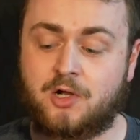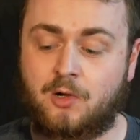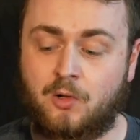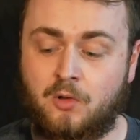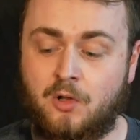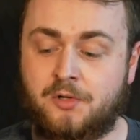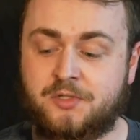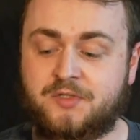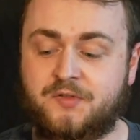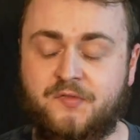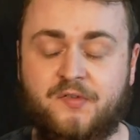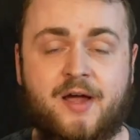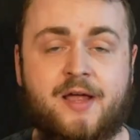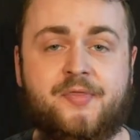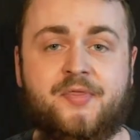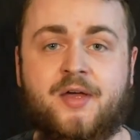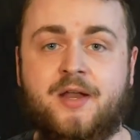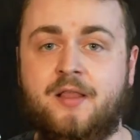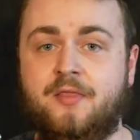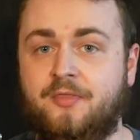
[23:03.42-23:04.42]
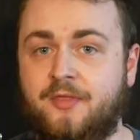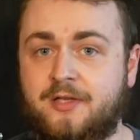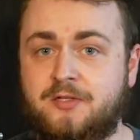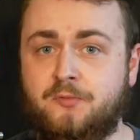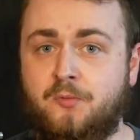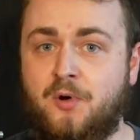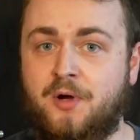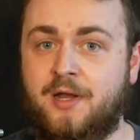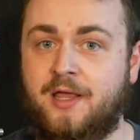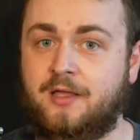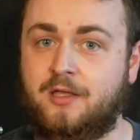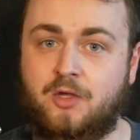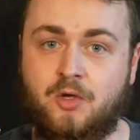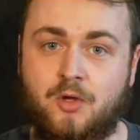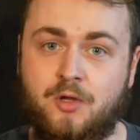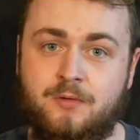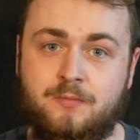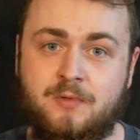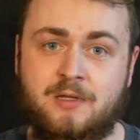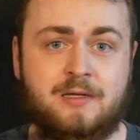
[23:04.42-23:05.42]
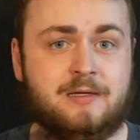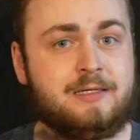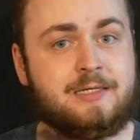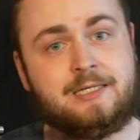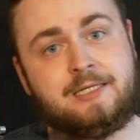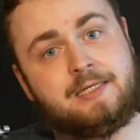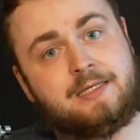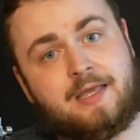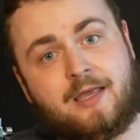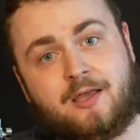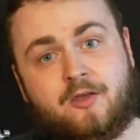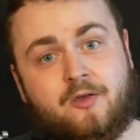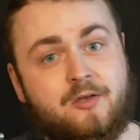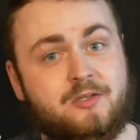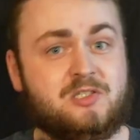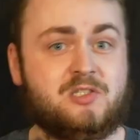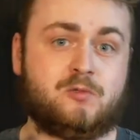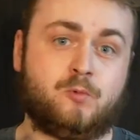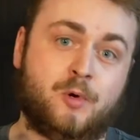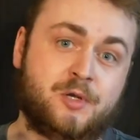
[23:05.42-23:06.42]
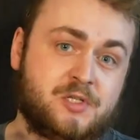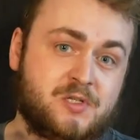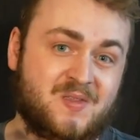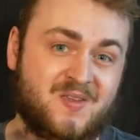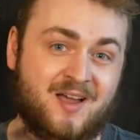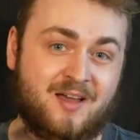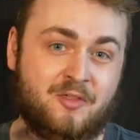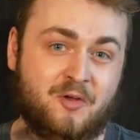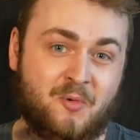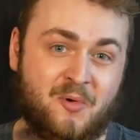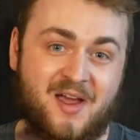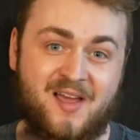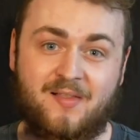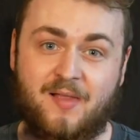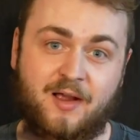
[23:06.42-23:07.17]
a close fight that in this one, it could switch the other way.